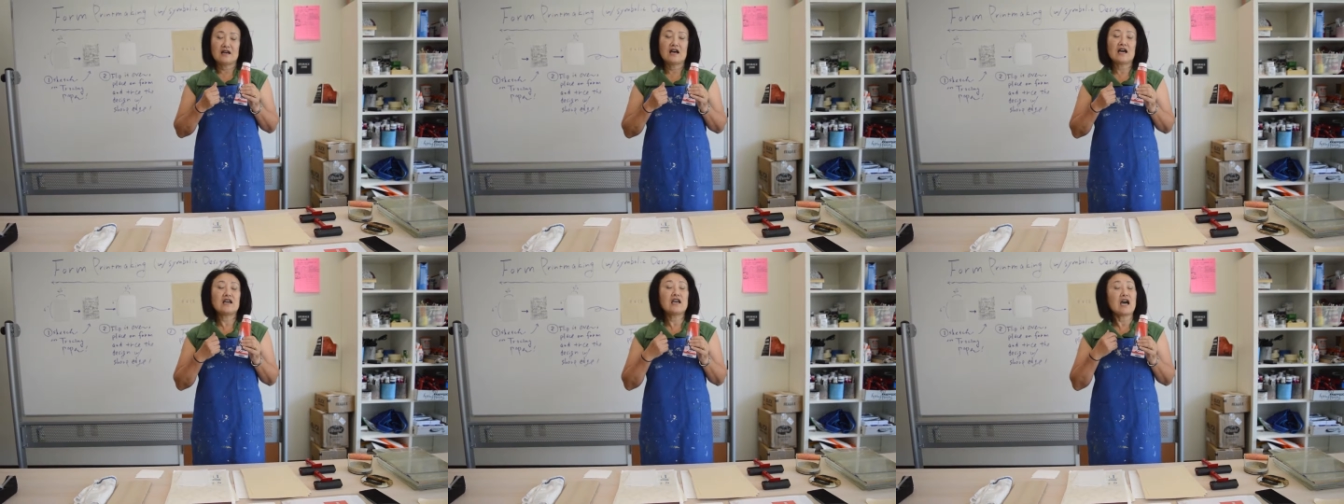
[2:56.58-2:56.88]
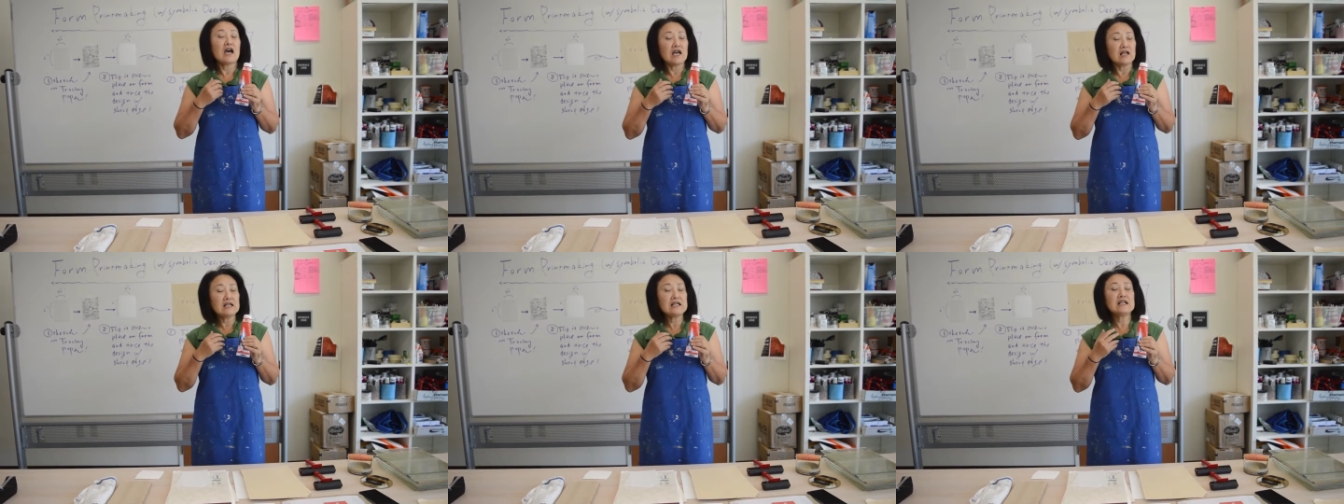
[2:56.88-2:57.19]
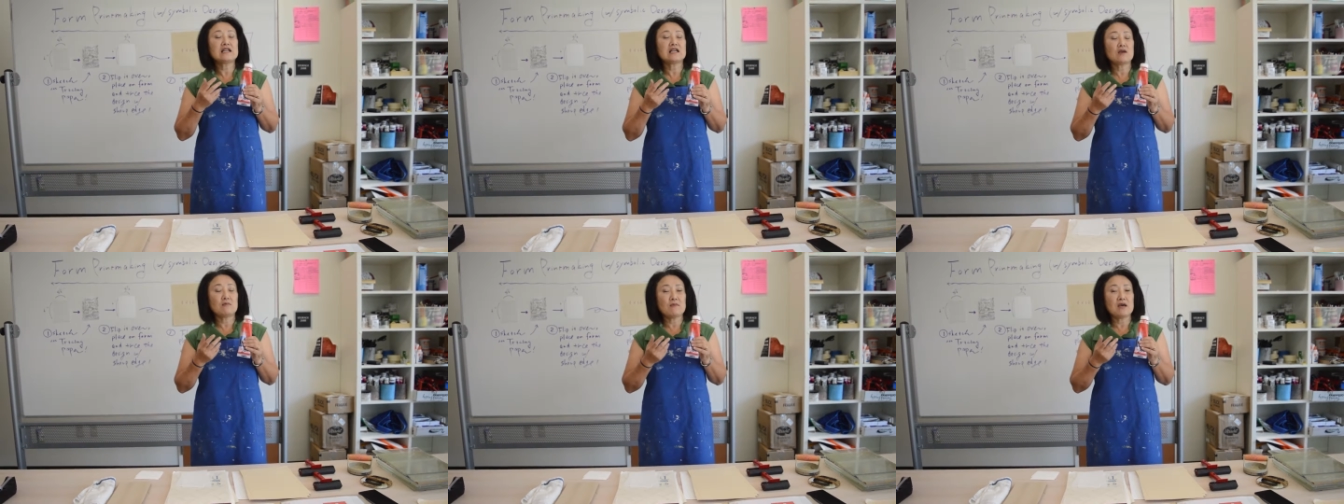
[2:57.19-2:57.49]
I highly
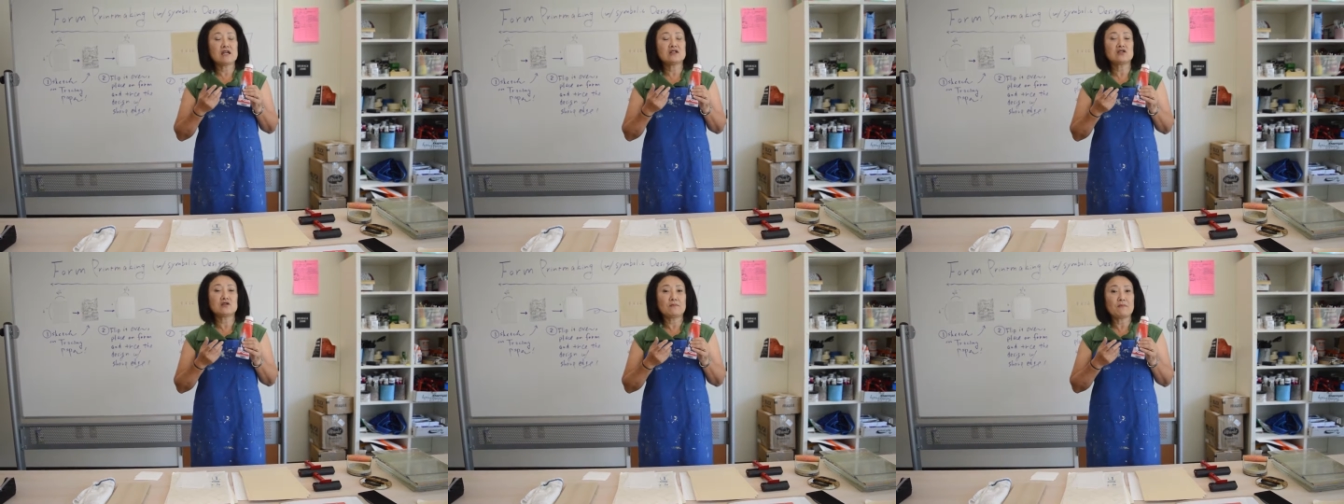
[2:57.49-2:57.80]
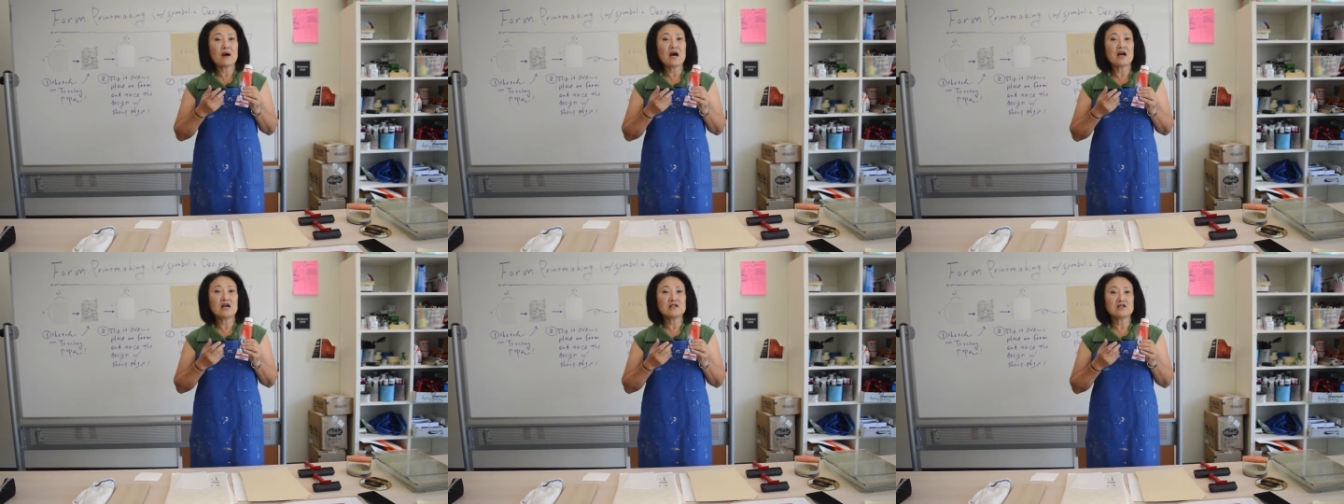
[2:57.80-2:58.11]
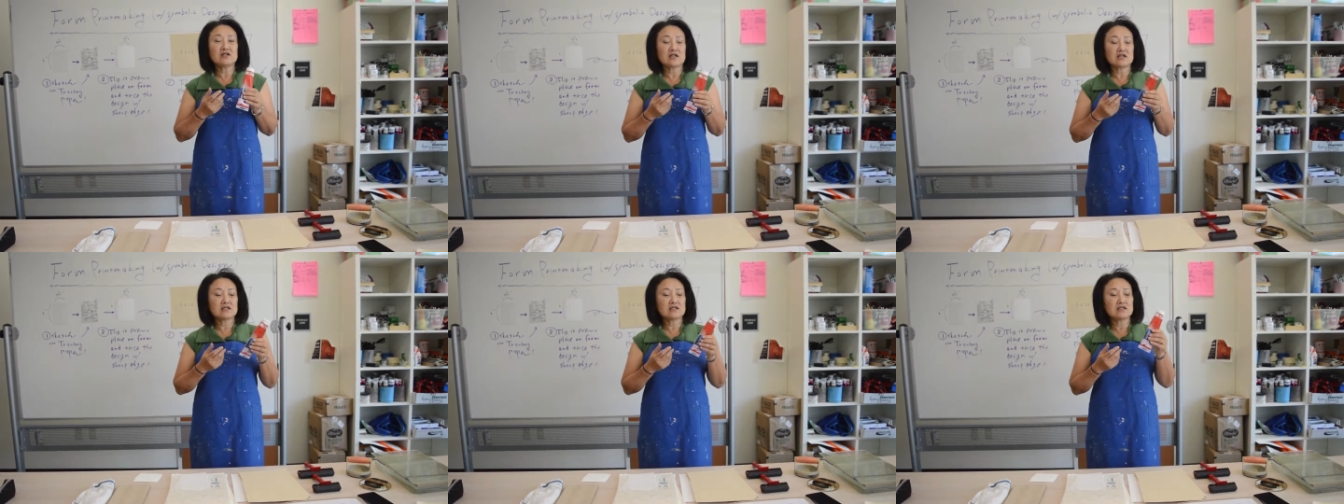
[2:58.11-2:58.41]
recommend to
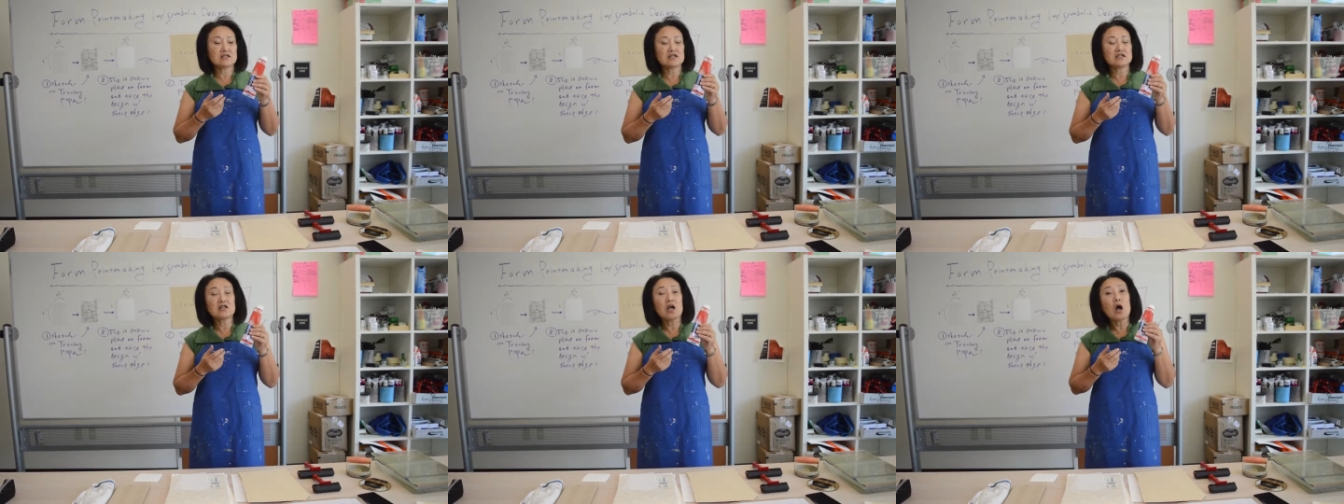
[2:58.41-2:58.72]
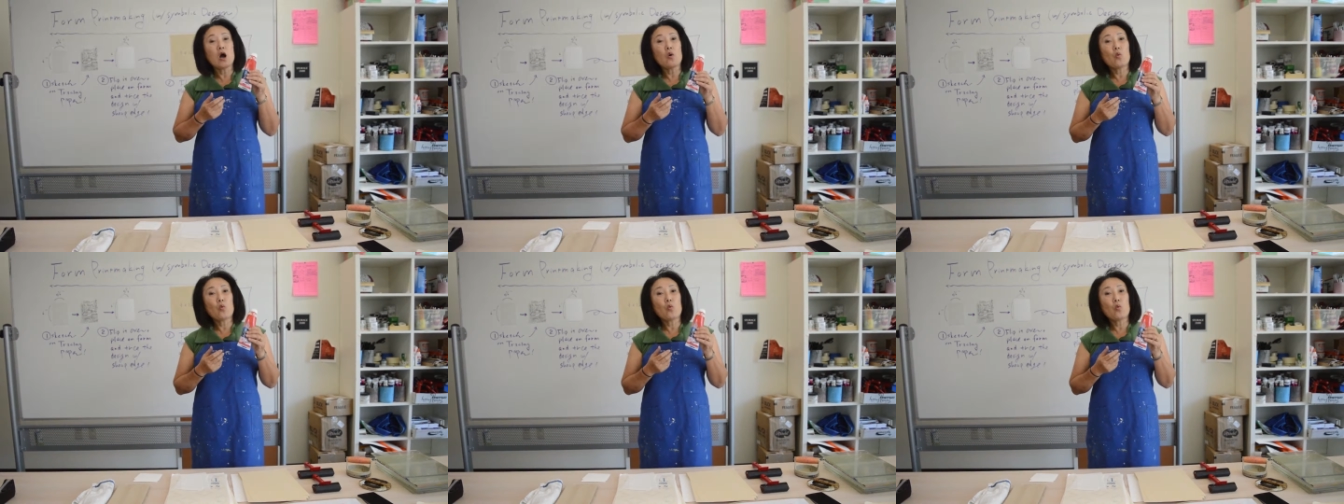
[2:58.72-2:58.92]
purchase this